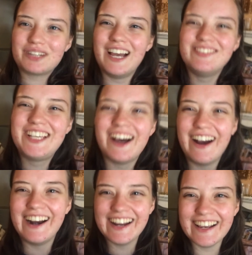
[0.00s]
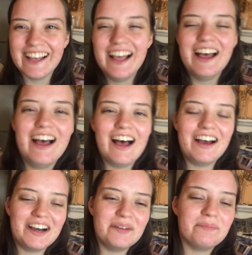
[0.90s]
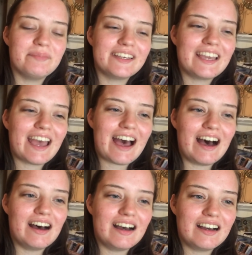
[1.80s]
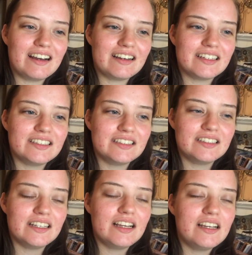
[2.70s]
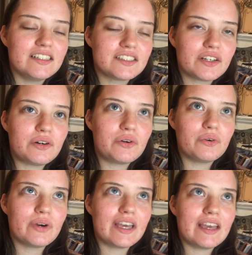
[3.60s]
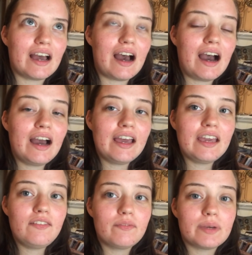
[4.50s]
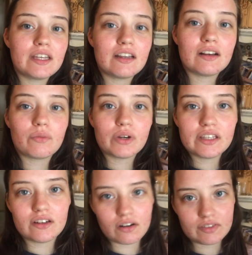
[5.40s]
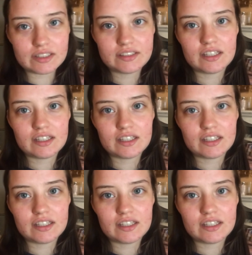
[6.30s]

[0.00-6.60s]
I'm sorry. But yeah, so I've been really nervous